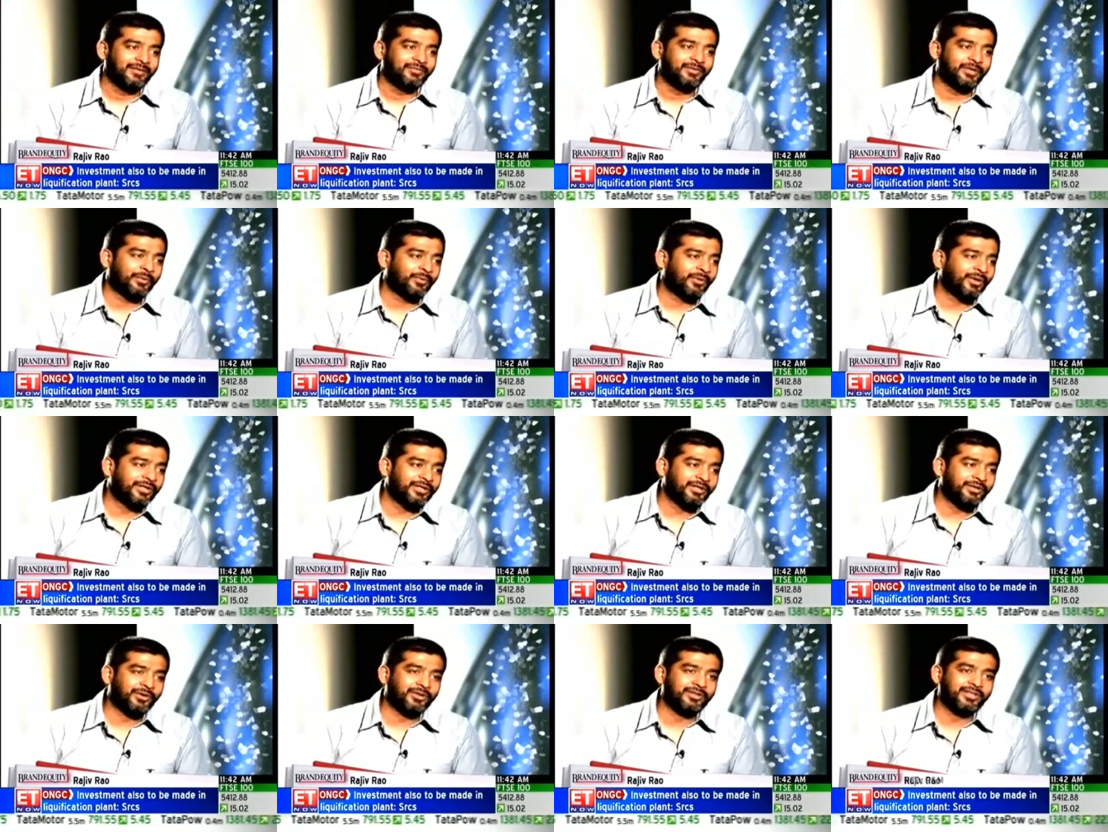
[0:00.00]
we
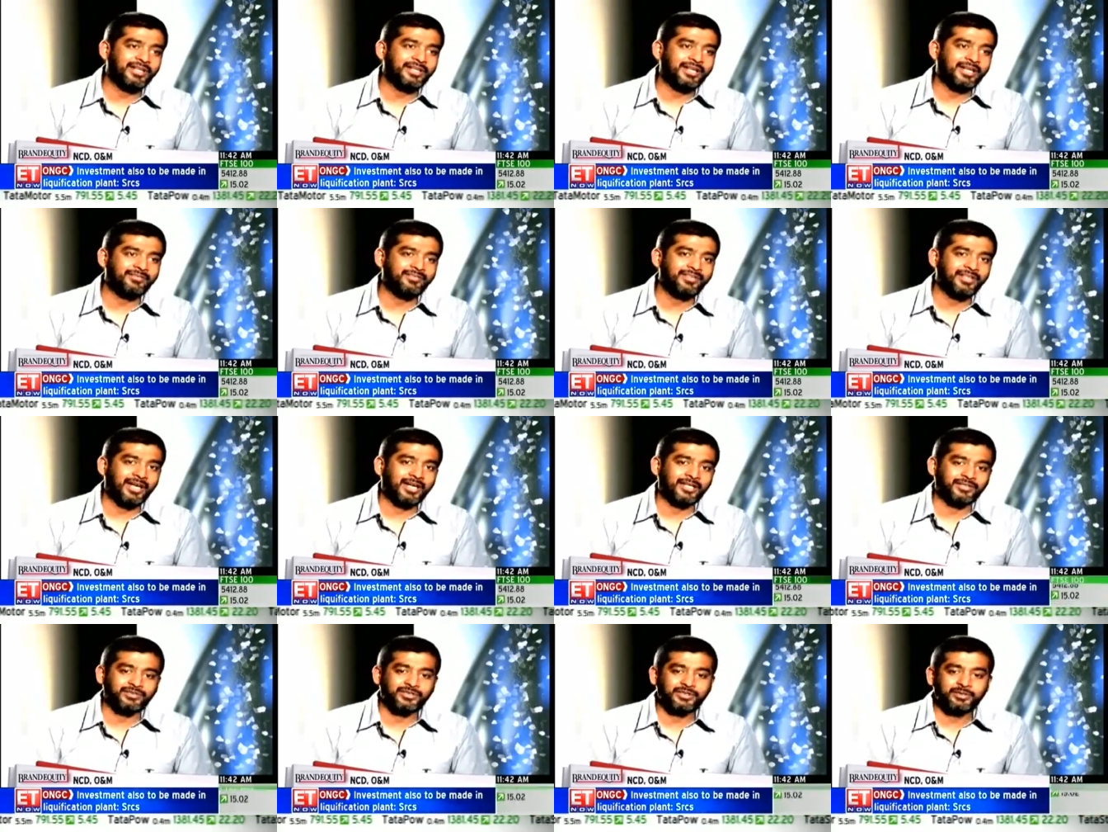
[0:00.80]
avoided all that and we
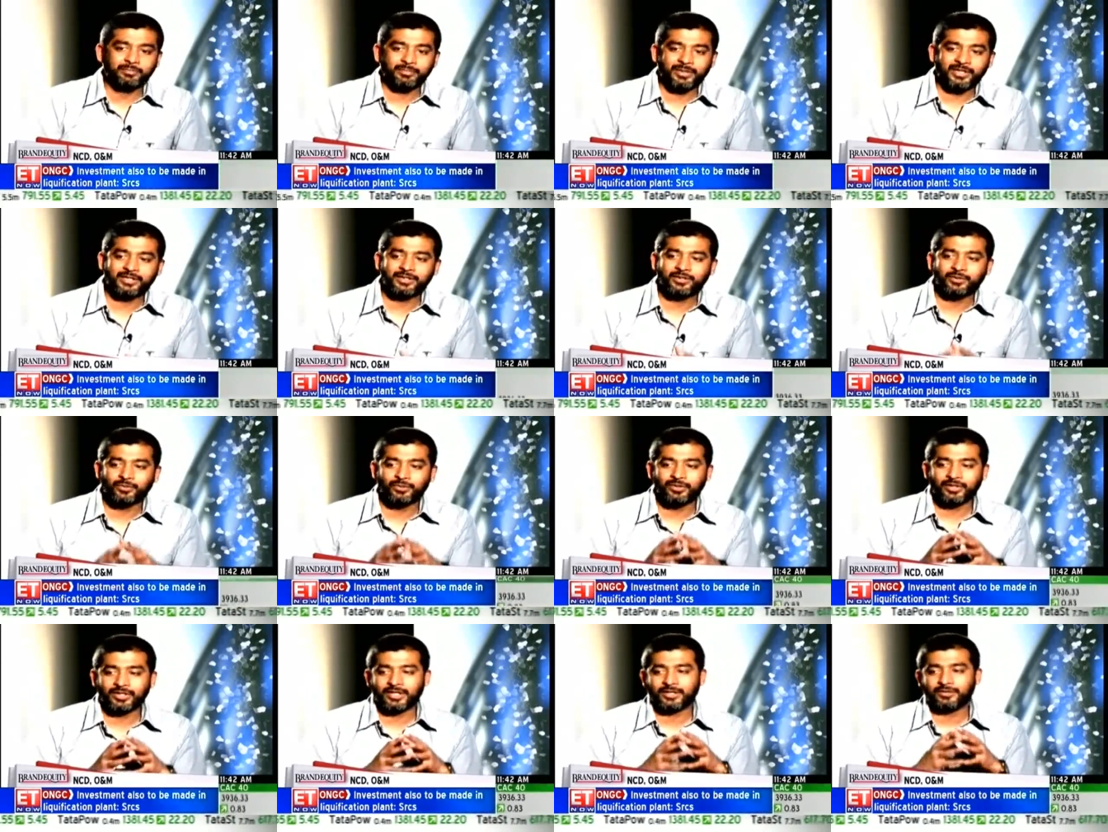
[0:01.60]
actually made the
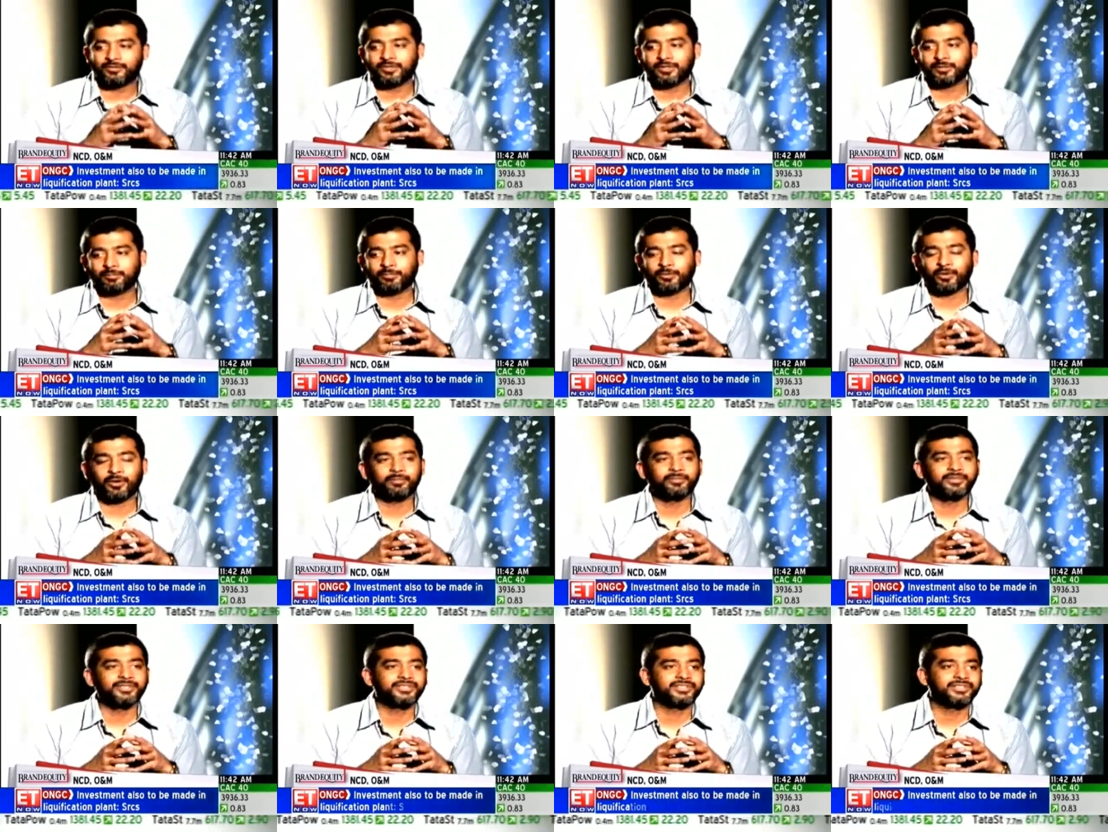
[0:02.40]
whole network
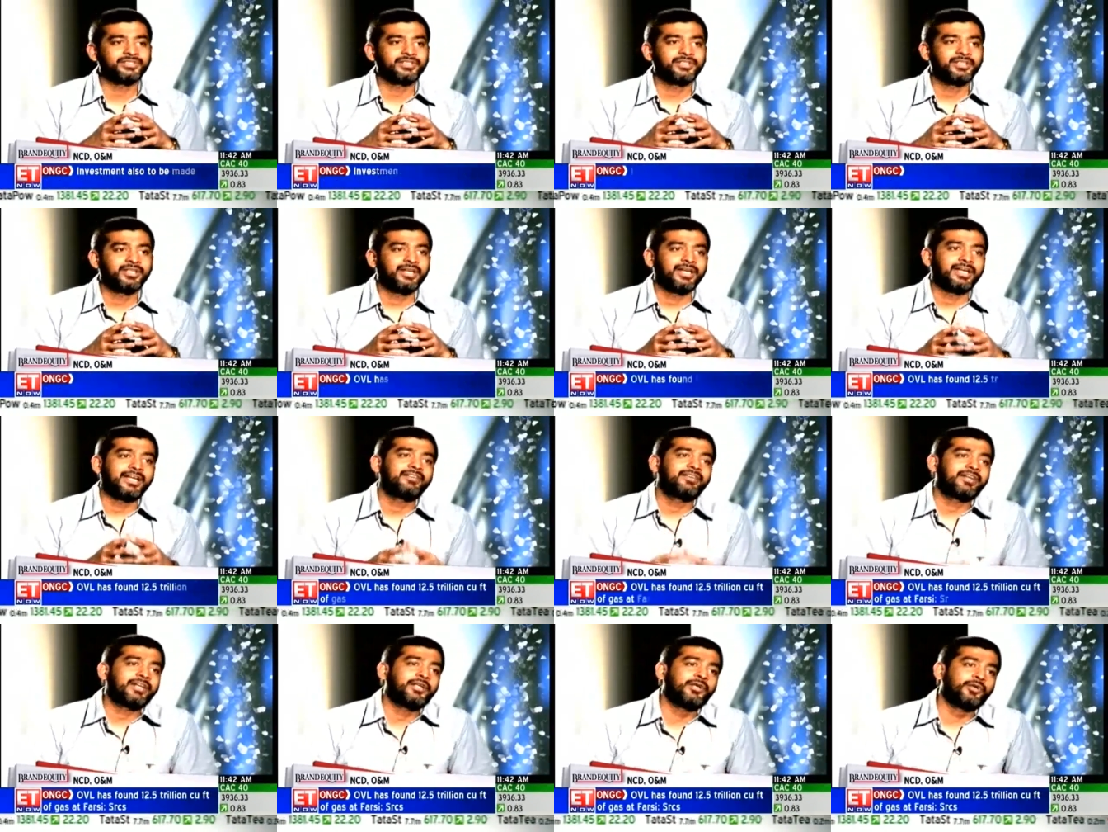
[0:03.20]
promise in
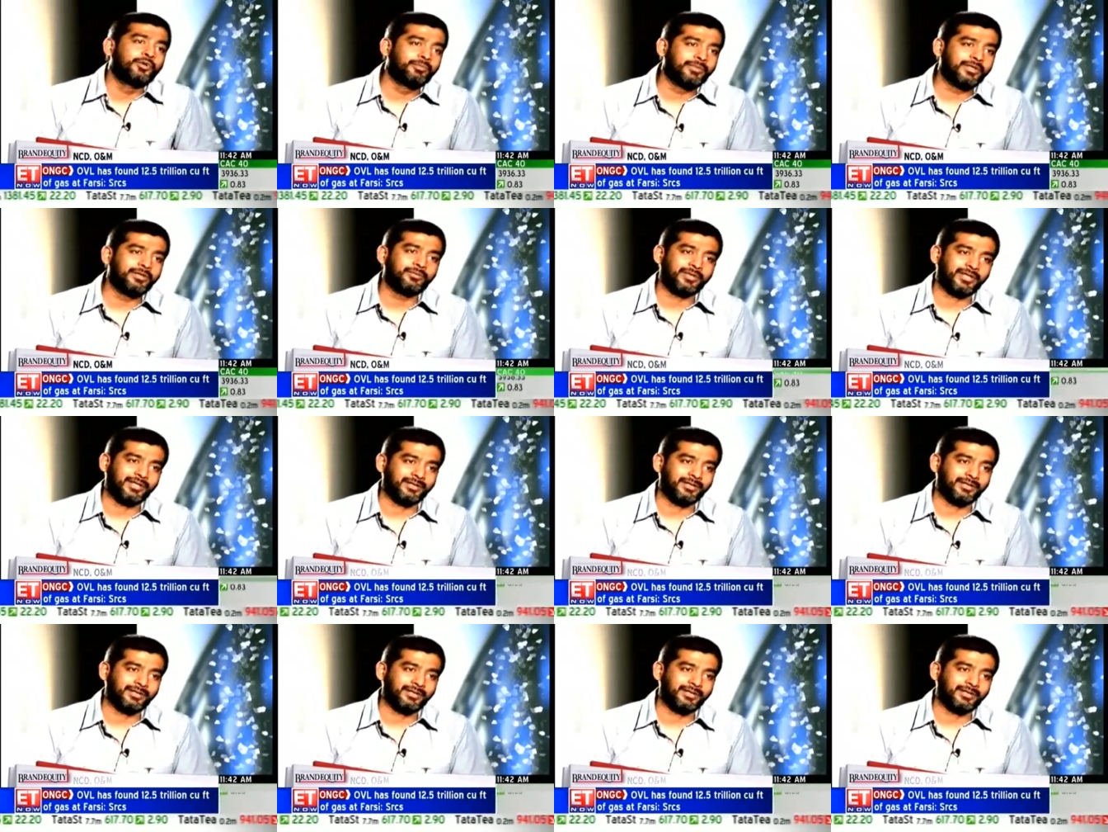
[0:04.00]
a very human